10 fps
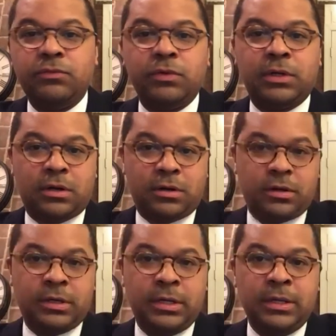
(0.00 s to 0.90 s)

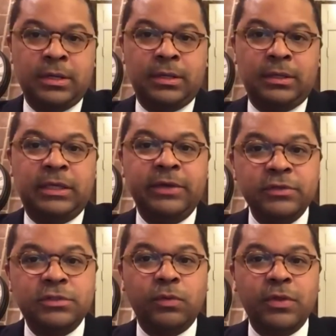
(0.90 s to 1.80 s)
regard
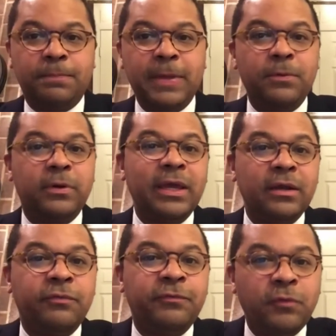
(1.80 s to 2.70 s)
given to whether people
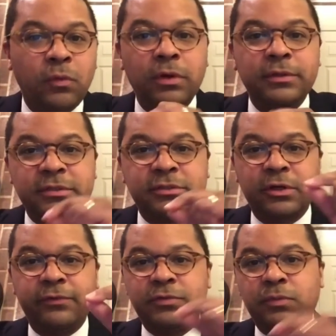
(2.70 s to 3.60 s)
can afford the
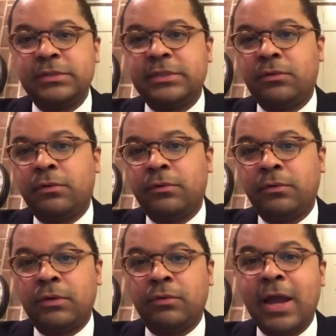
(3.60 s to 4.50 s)
service once it
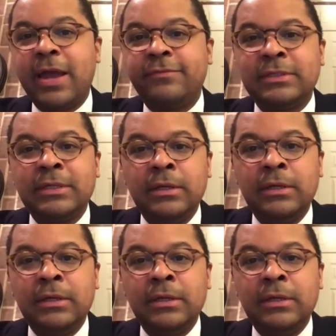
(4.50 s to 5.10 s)
arrives,